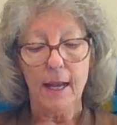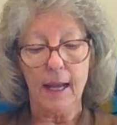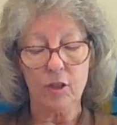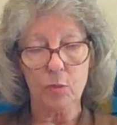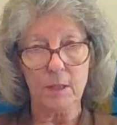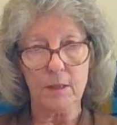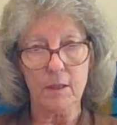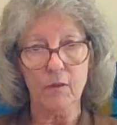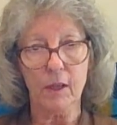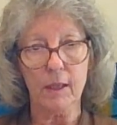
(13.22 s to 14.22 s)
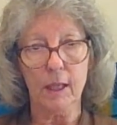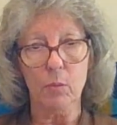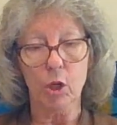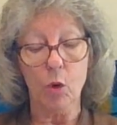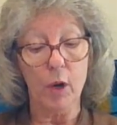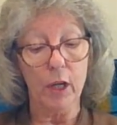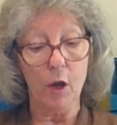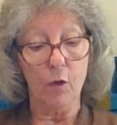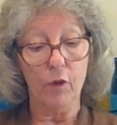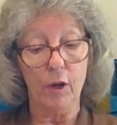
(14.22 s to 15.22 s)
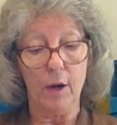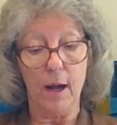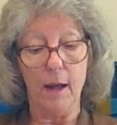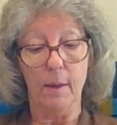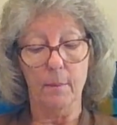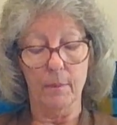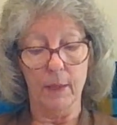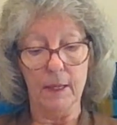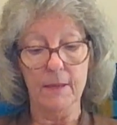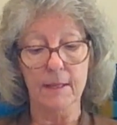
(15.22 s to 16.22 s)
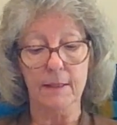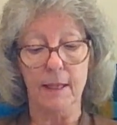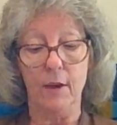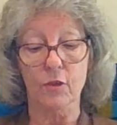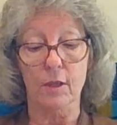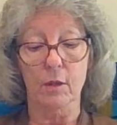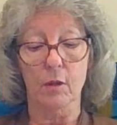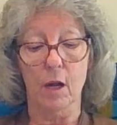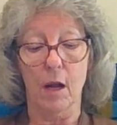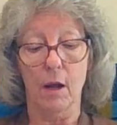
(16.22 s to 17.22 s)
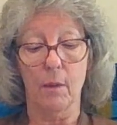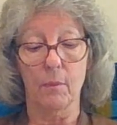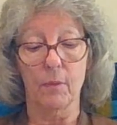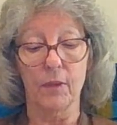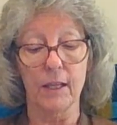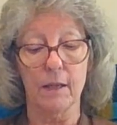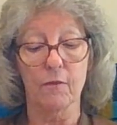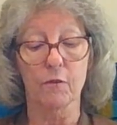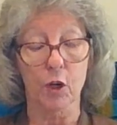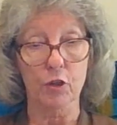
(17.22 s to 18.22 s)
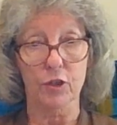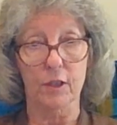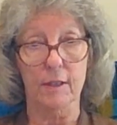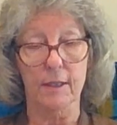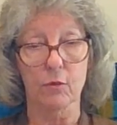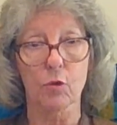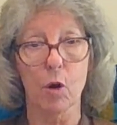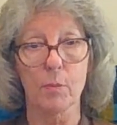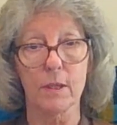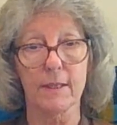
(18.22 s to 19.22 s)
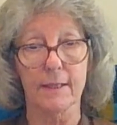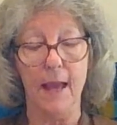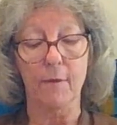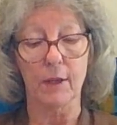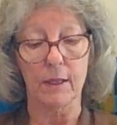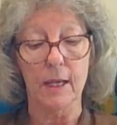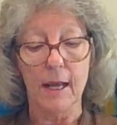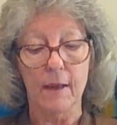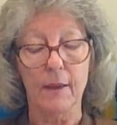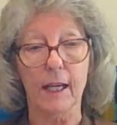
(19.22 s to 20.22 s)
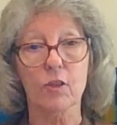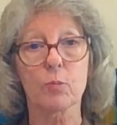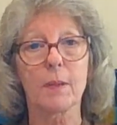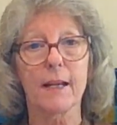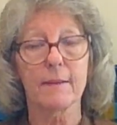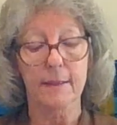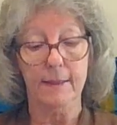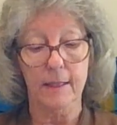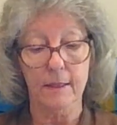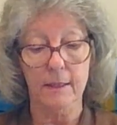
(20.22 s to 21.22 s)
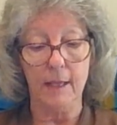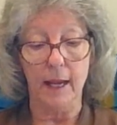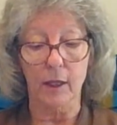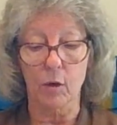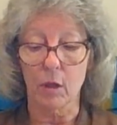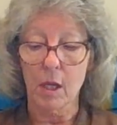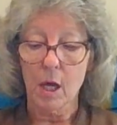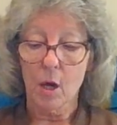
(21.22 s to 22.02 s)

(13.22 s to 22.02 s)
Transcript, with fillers: And specifically, we're going over um, in this lesson um, the verses in Romans 7 that explain the sin cycle.